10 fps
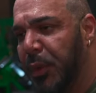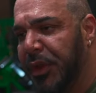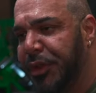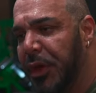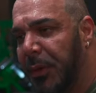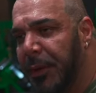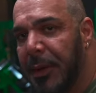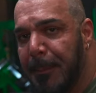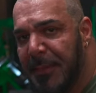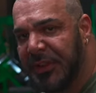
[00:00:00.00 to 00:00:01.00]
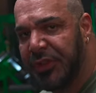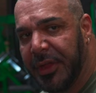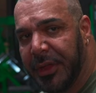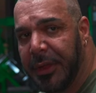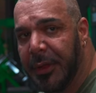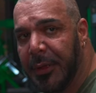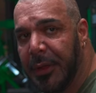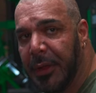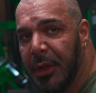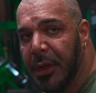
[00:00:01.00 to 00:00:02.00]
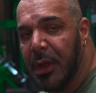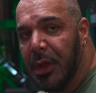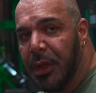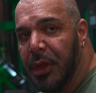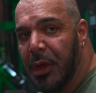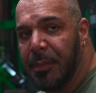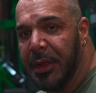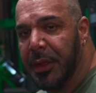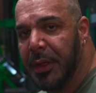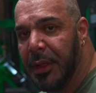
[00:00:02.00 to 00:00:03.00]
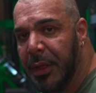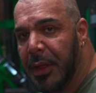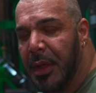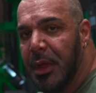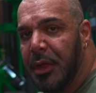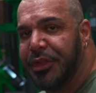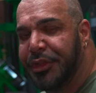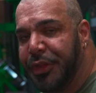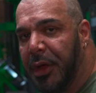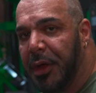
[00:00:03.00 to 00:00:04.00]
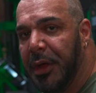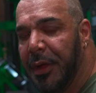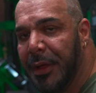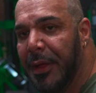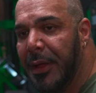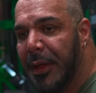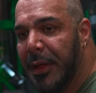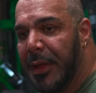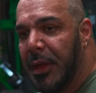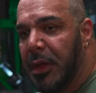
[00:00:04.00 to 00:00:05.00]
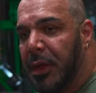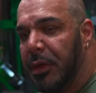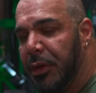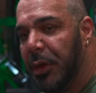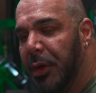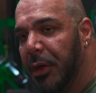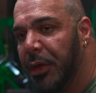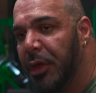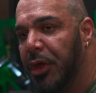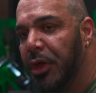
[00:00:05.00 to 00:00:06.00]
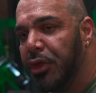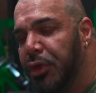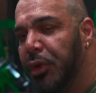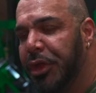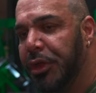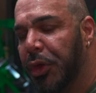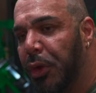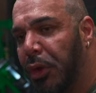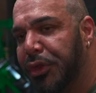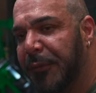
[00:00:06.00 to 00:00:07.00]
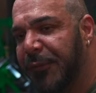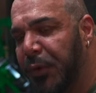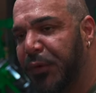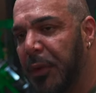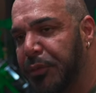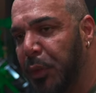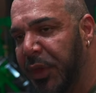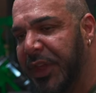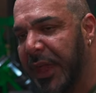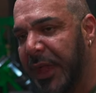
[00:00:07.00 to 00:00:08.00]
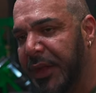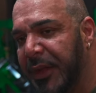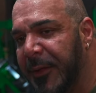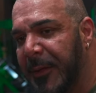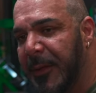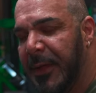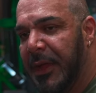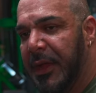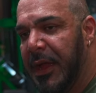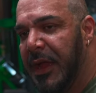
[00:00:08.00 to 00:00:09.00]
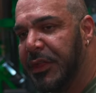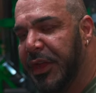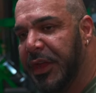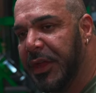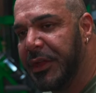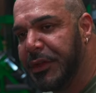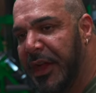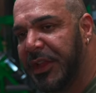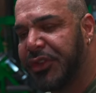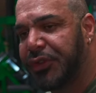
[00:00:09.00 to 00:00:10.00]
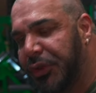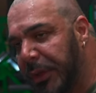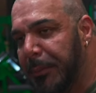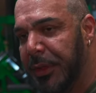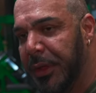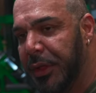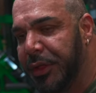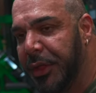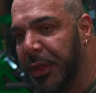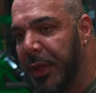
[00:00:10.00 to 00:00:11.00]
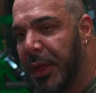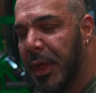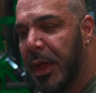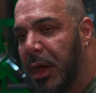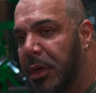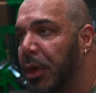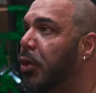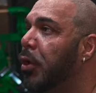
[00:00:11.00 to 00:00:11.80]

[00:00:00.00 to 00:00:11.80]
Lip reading: doing some magic. You know what I mean? Start, you know, using all the food from the weekend. And nice treat meals are gonna